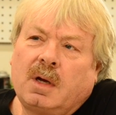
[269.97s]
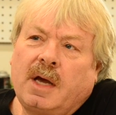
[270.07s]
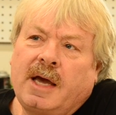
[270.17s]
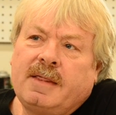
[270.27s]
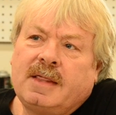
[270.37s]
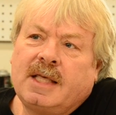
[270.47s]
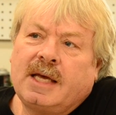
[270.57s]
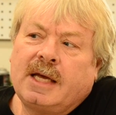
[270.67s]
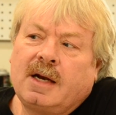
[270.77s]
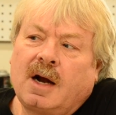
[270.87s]
and
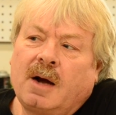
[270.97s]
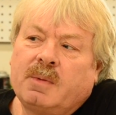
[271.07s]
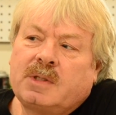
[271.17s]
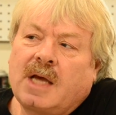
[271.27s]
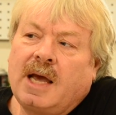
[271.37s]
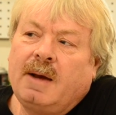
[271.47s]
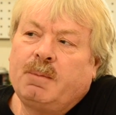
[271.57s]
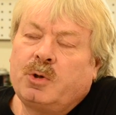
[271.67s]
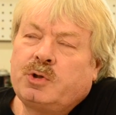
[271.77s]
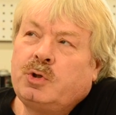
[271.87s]
then I was
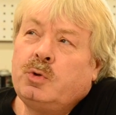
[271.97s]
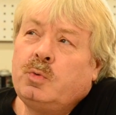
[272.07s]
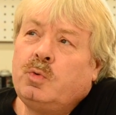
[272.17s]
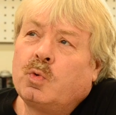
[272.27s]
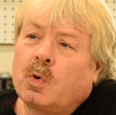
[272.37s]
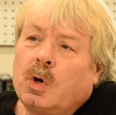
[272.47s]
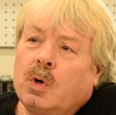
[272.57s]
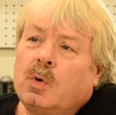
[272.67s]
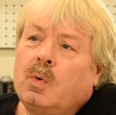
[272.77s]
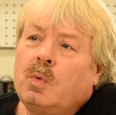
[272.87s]
able to
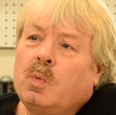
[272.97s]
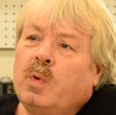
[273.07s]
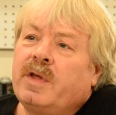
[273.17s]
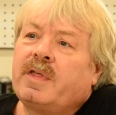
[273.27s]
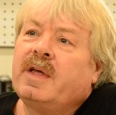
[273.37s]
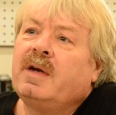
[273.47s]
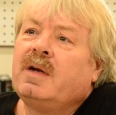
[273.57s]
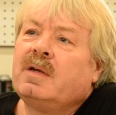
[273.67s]
grow with it.